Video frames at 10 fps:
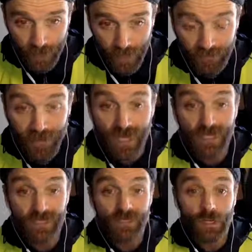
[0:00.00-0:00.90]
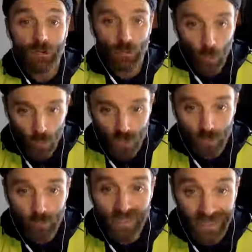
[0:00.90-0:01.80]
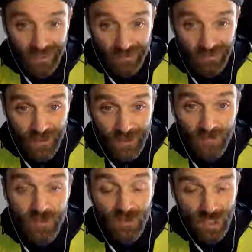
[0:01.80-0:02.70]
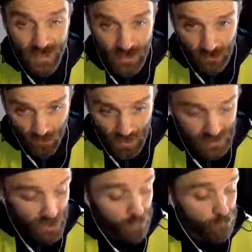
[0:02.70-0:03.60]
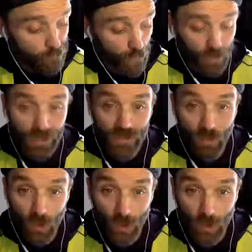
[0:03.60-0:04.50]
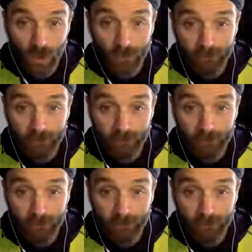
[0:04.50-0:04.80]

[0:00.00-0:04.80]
and that is those who believe in Jesus Christ and follow his word